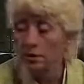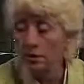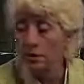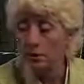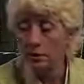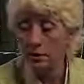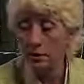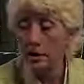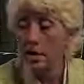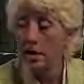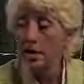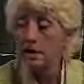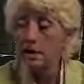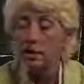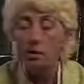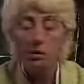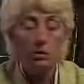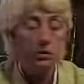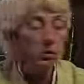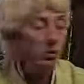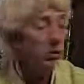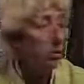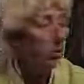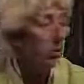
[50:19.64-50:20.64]
eat
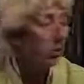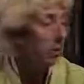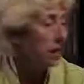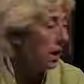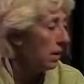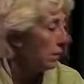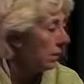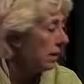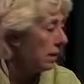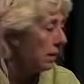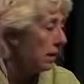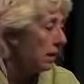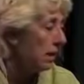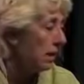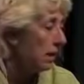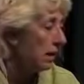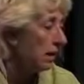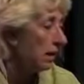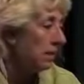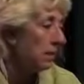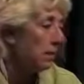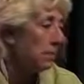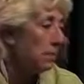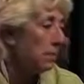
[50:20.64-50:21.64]
plants. We're told that we
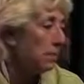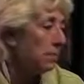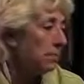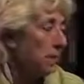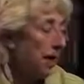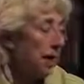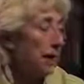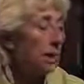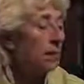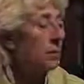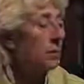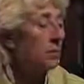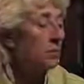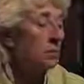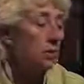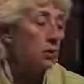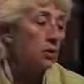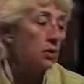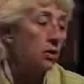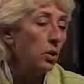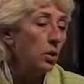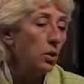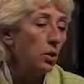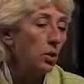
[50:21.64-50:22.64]
eat pigs.
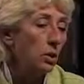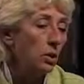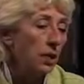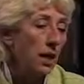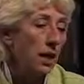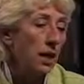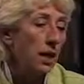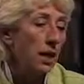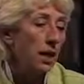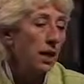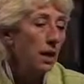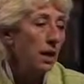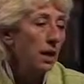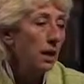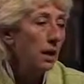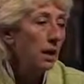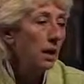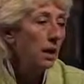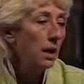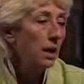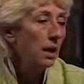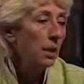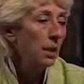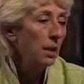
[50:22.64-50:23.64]
We're told that
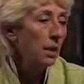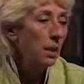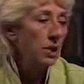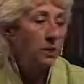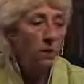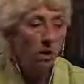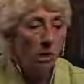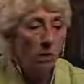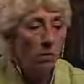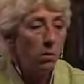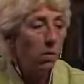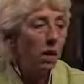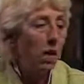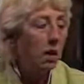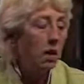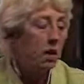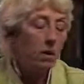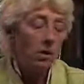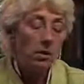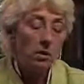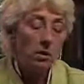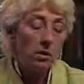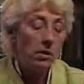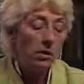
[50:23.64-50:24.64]
we drink
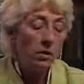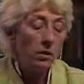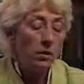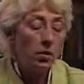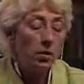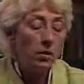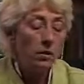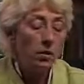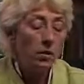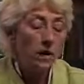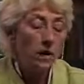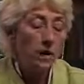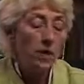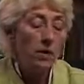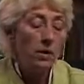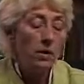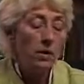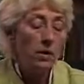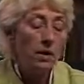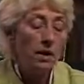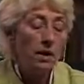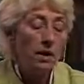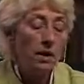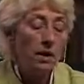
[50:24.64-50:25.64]
water. We're told
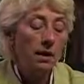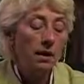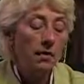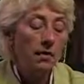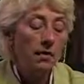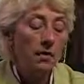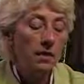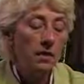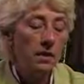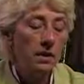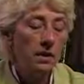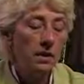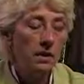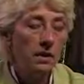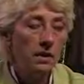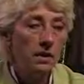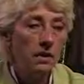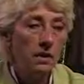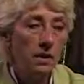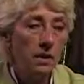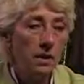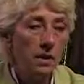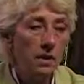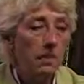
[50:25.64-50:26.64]
that we have, this
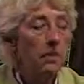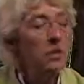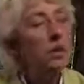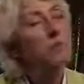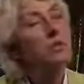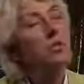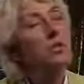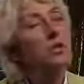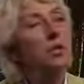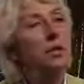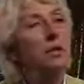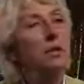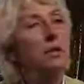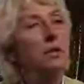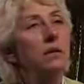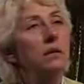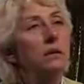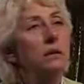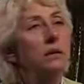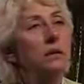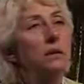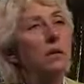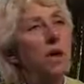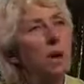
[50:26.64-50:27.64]
is a consumption.
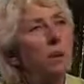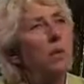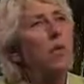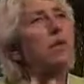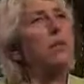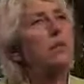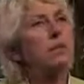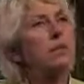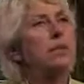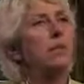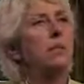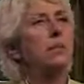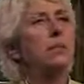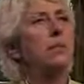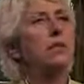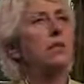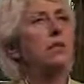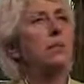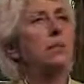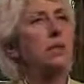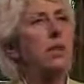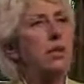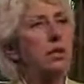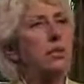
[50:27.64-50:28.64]
This is our
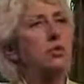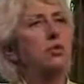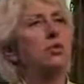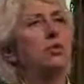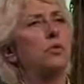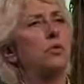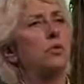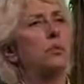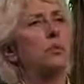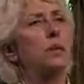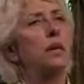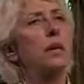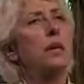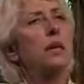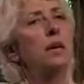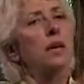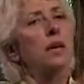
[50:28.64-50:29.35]
consumption. We consume